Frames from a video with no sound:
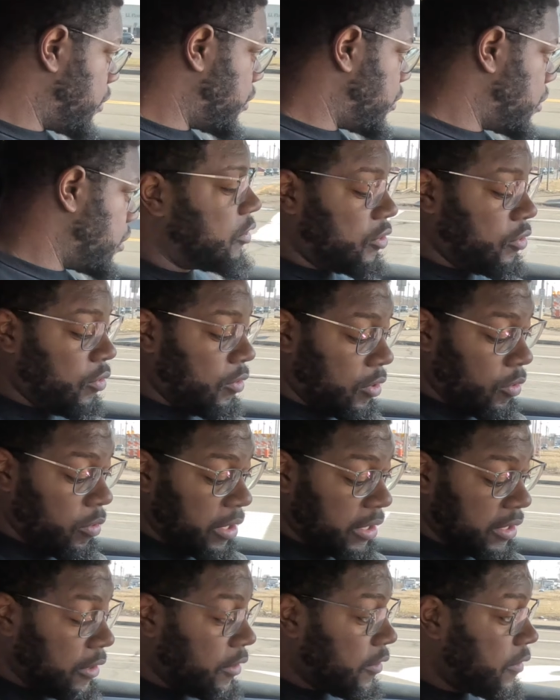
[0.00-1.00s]
Let's do a quick
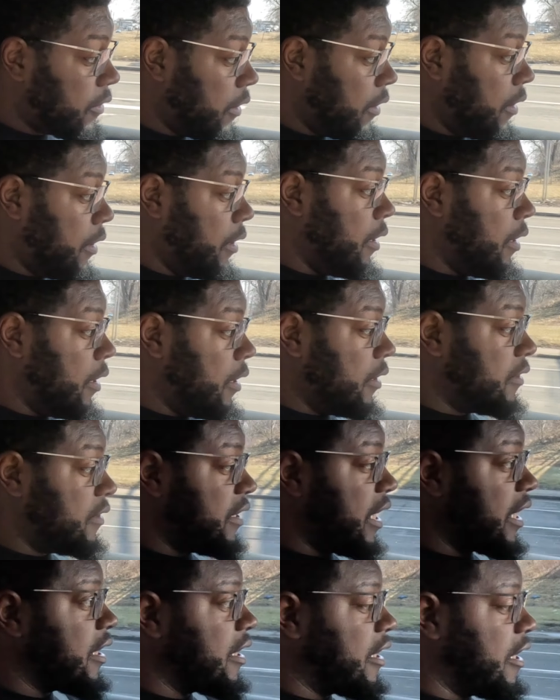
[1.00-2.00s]
little
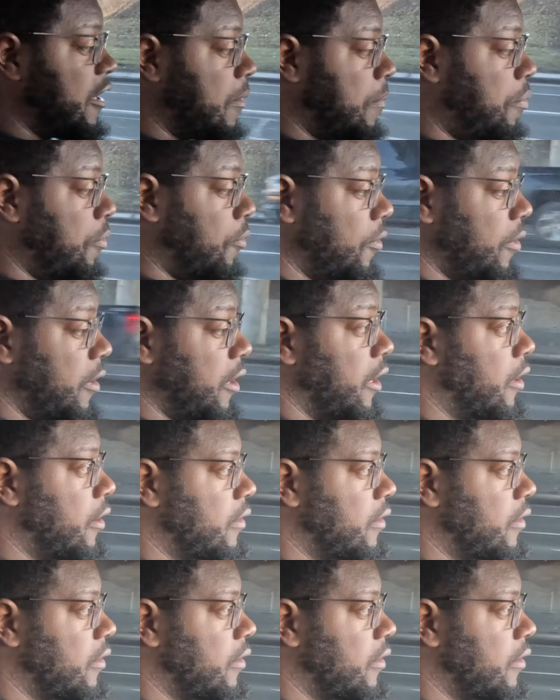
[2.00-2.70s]
second gear pull here.